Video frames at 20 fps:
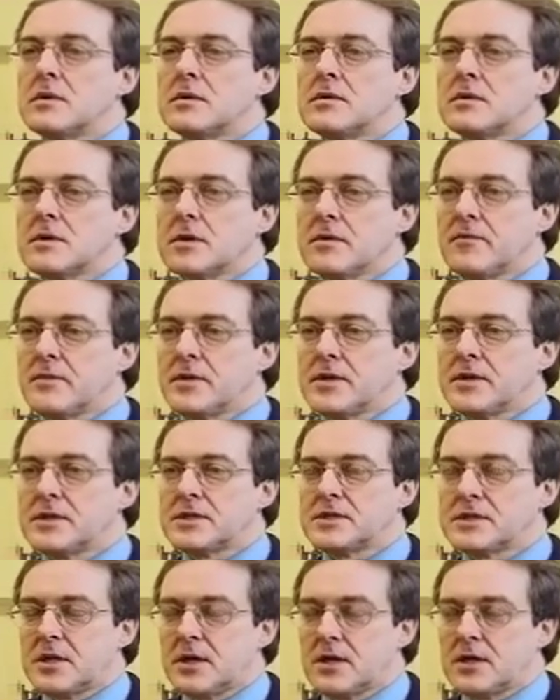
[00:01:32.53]
the government
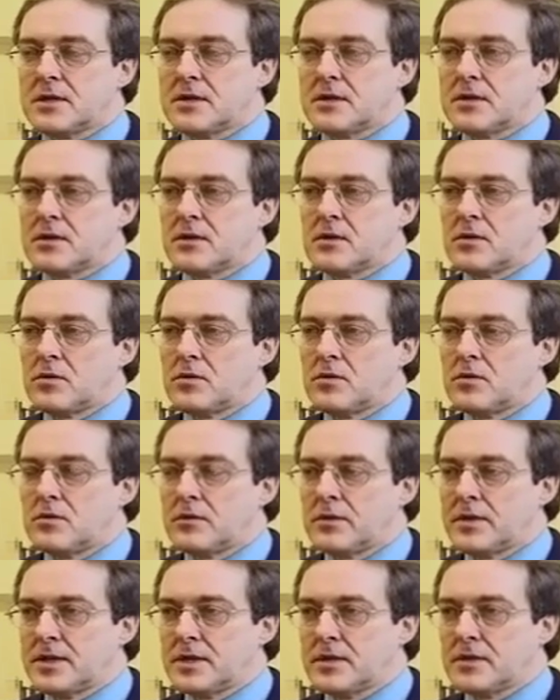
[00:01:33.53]
decided that
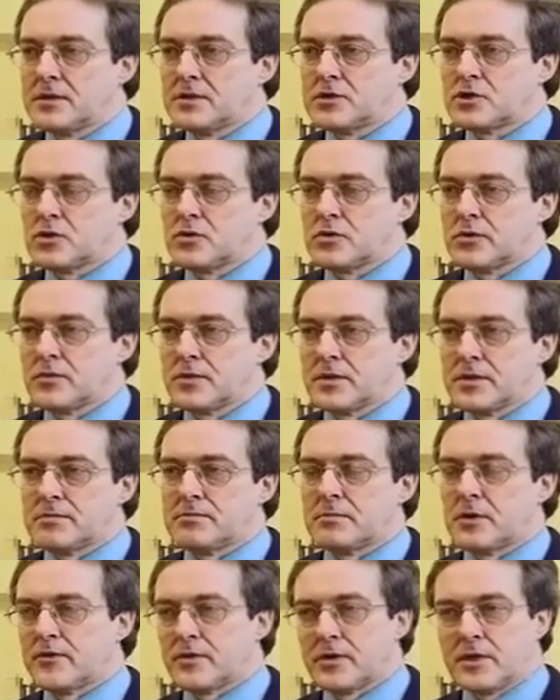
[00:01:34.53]
all the children with
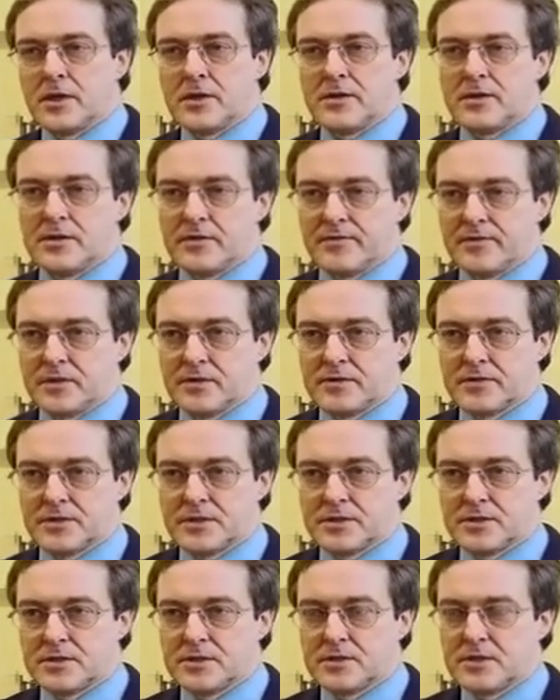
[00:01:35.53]
moderate learning
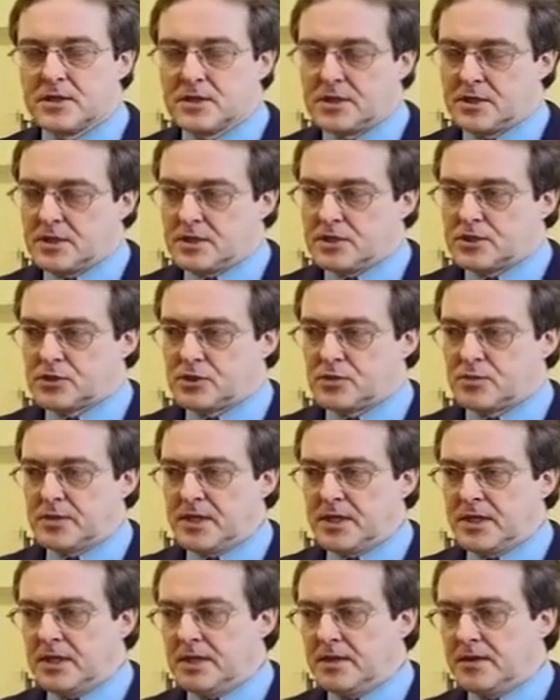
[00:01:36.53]
difficulties should
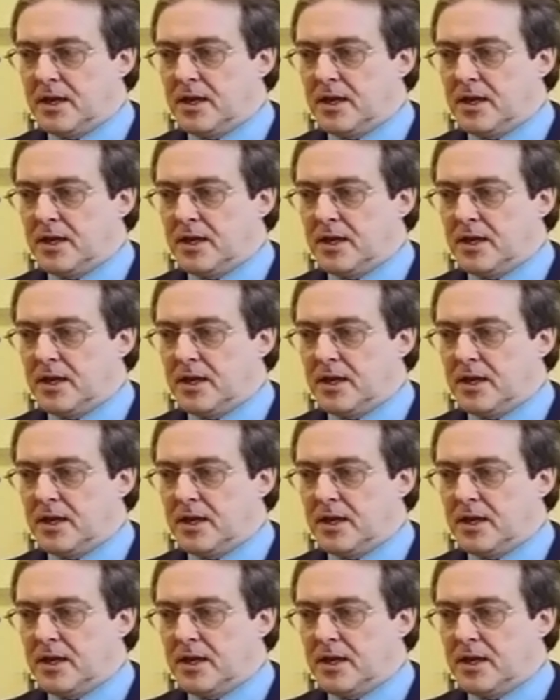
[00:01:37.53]
be